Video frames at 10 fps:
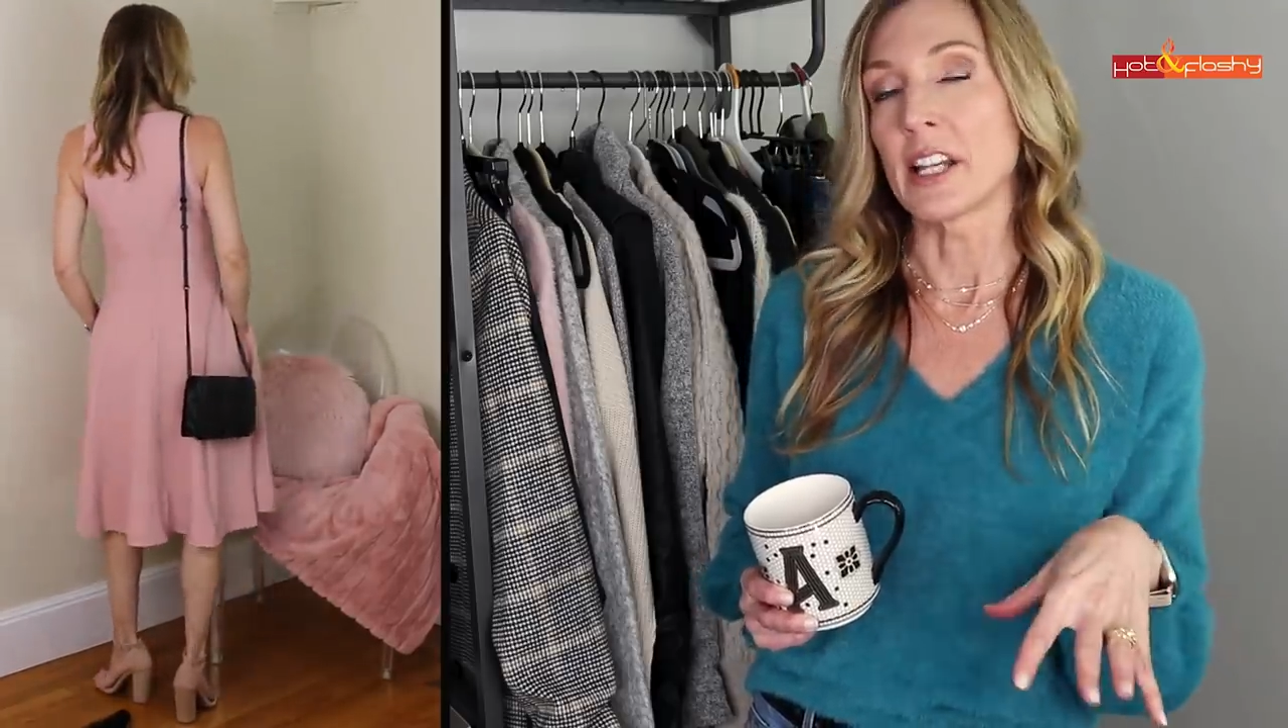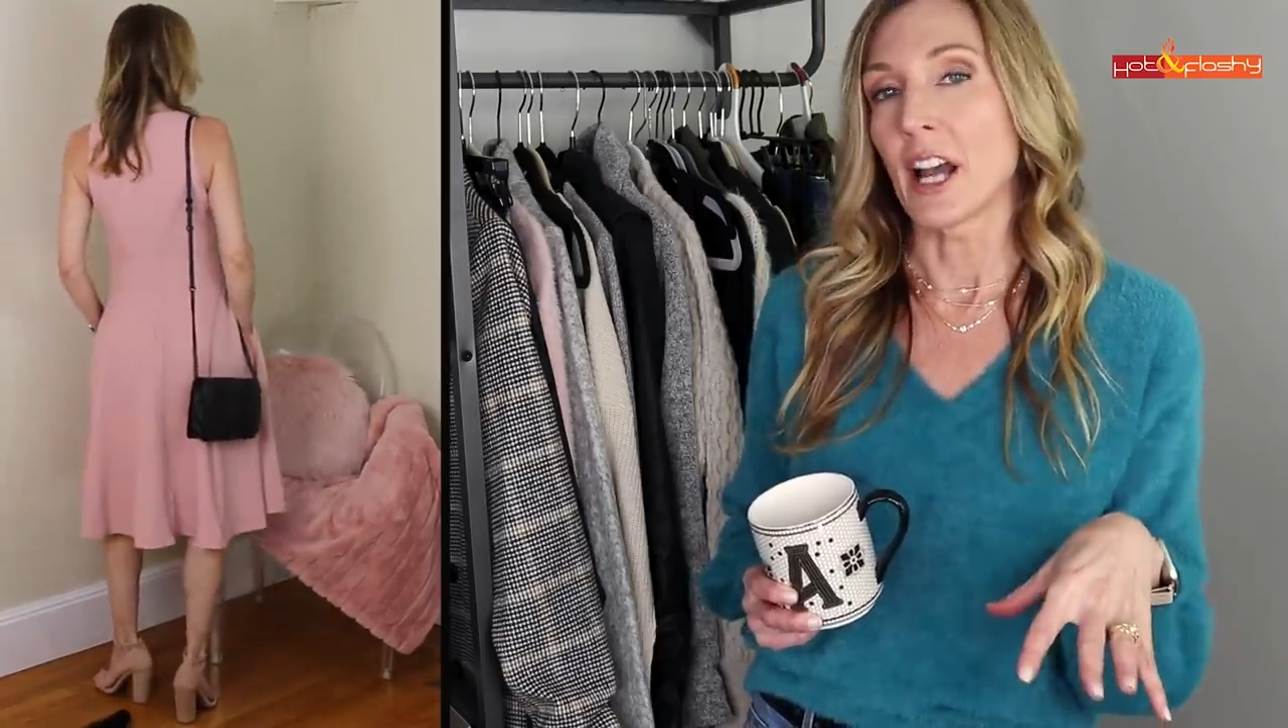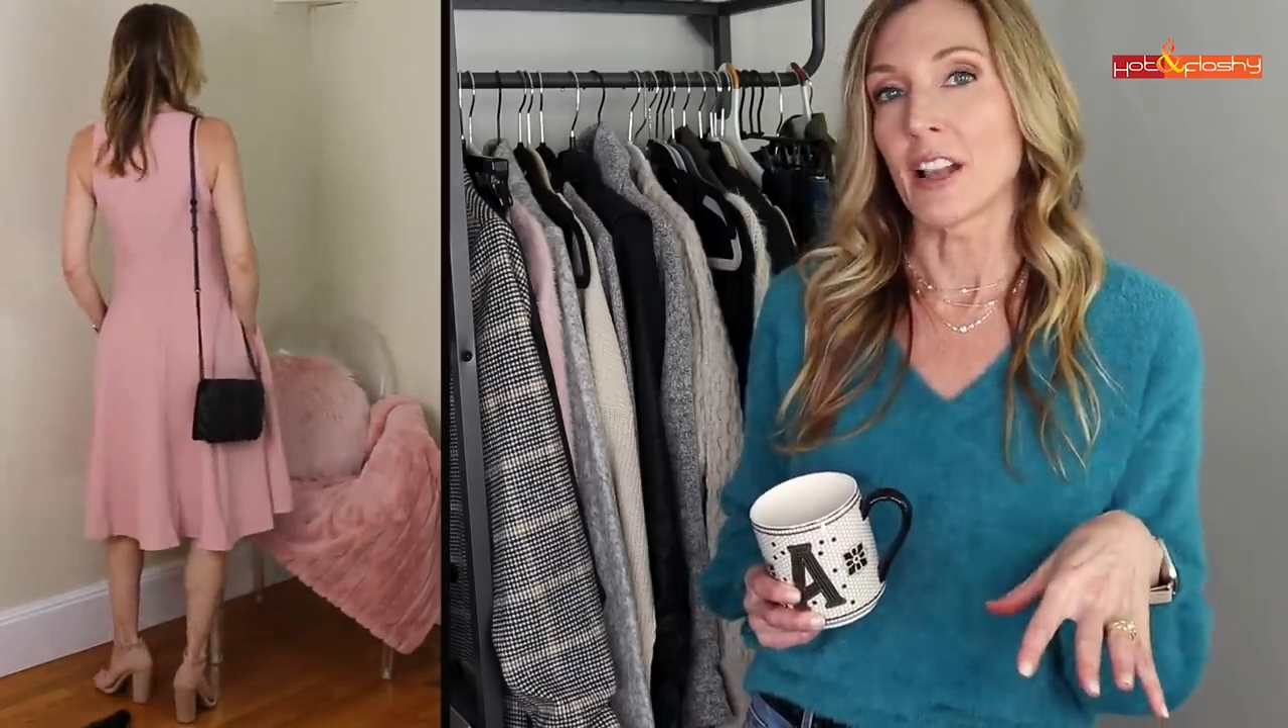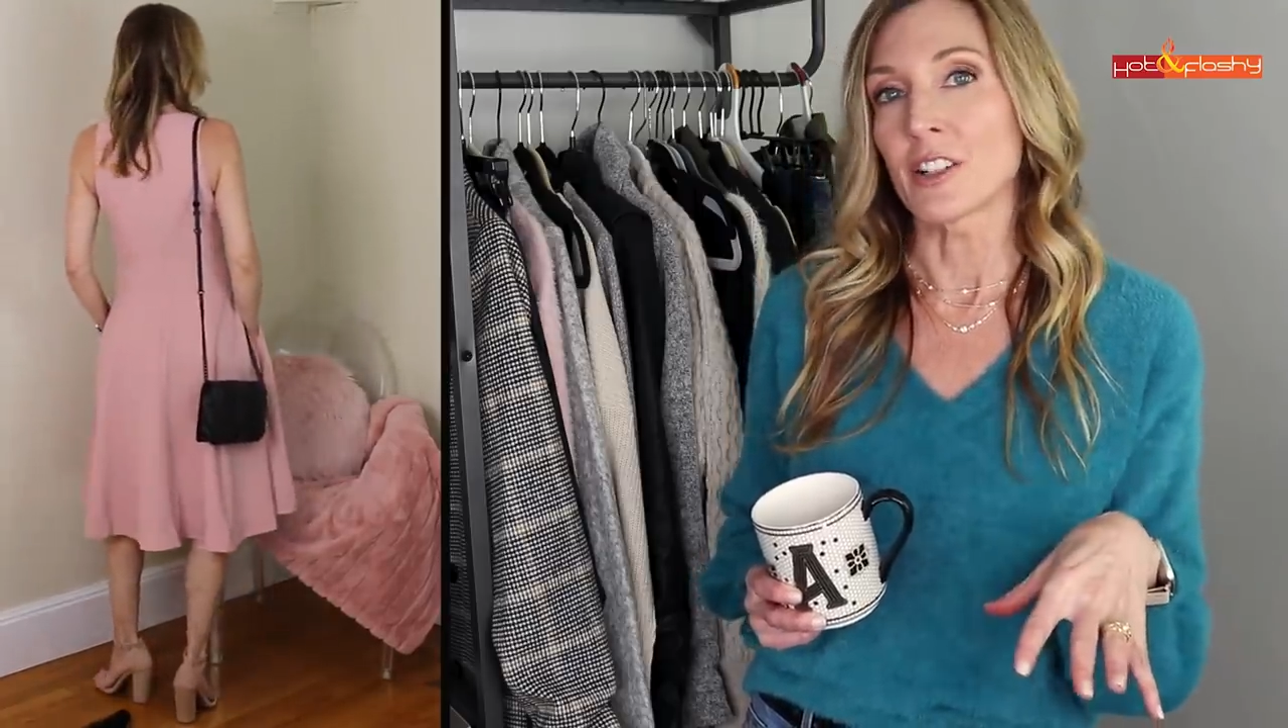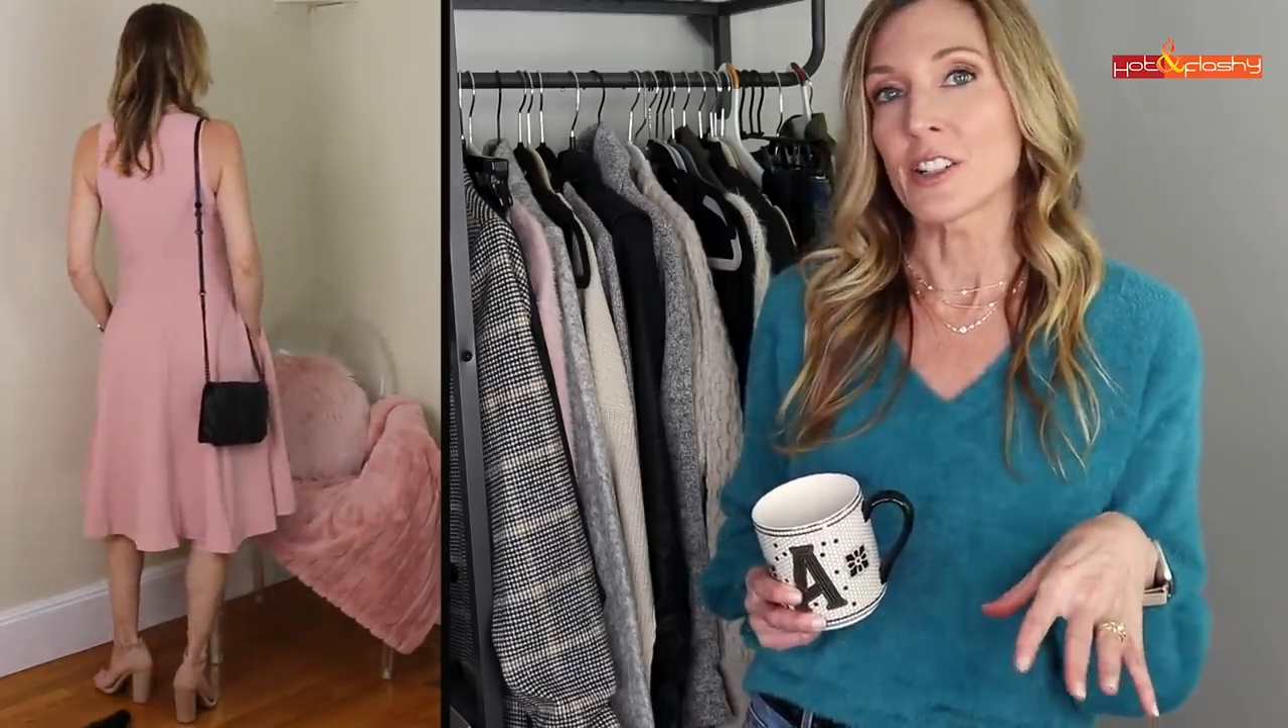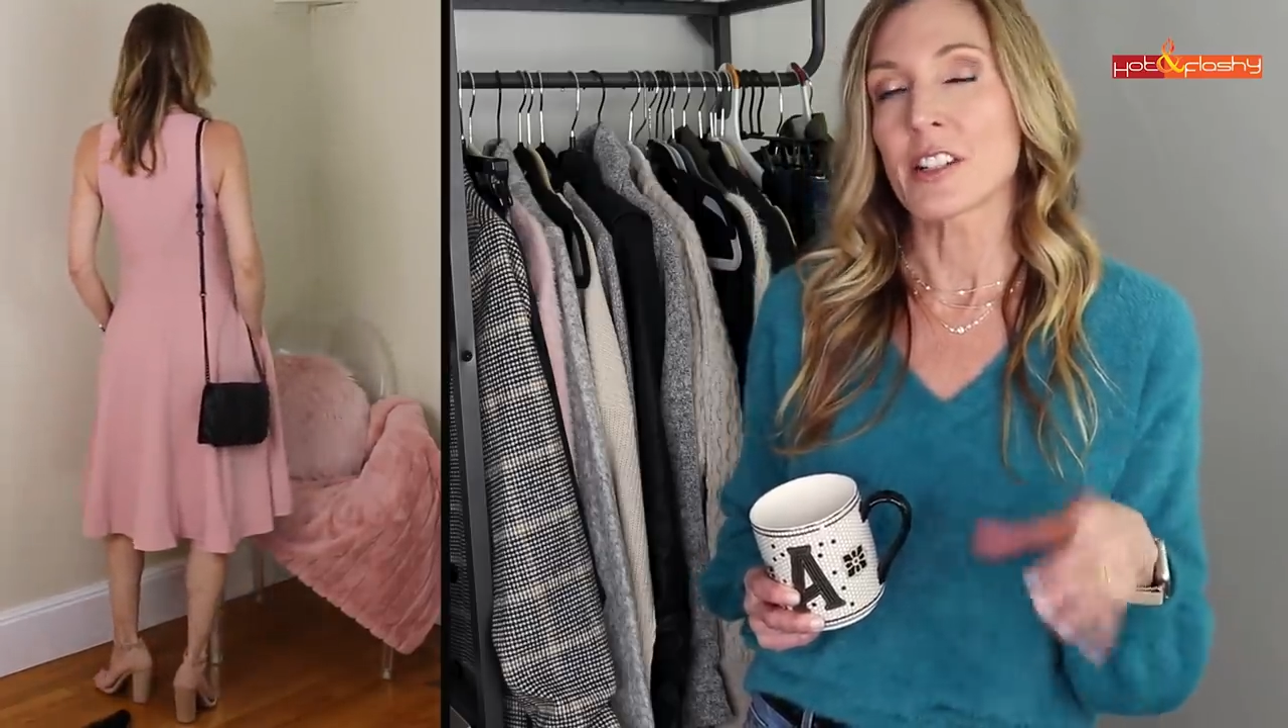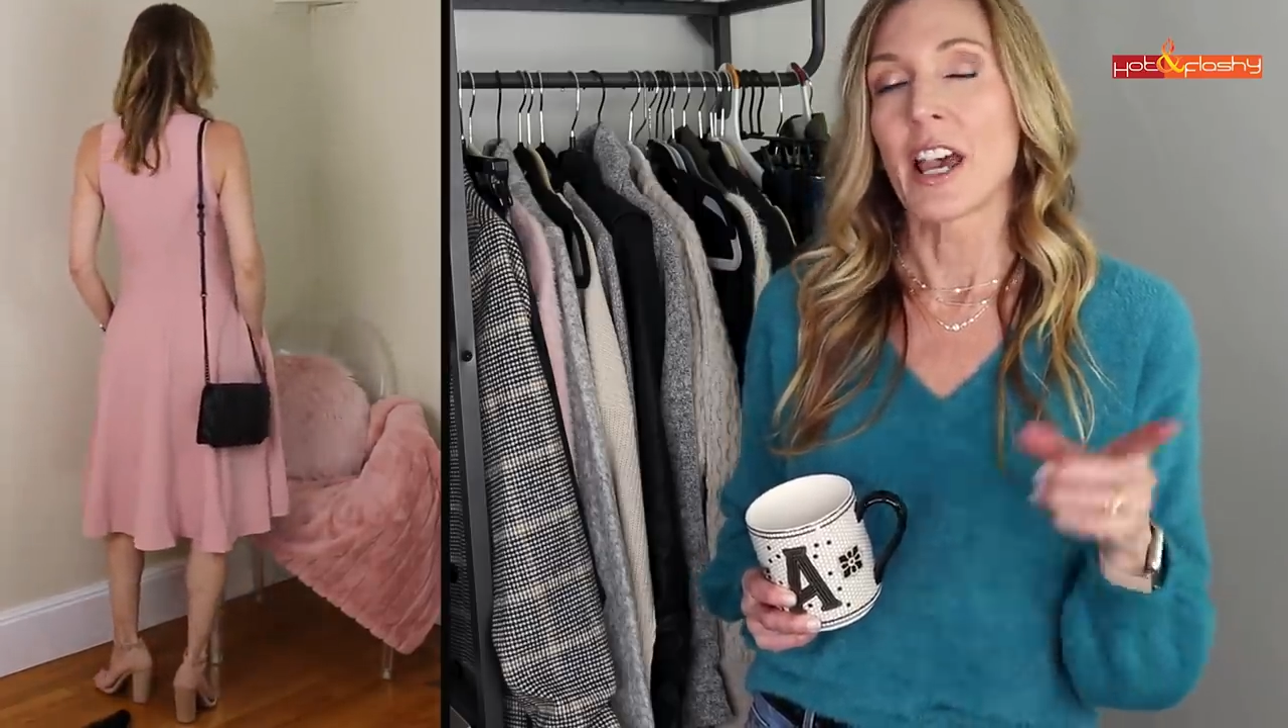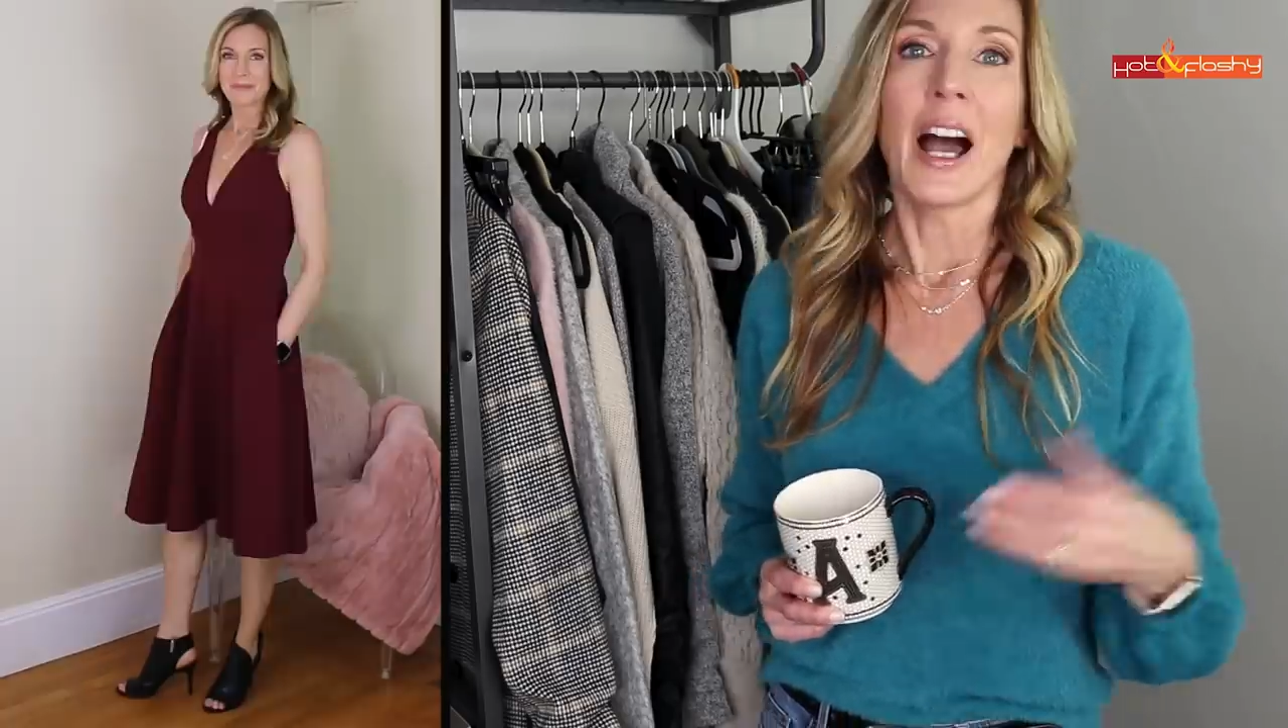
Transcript: colors.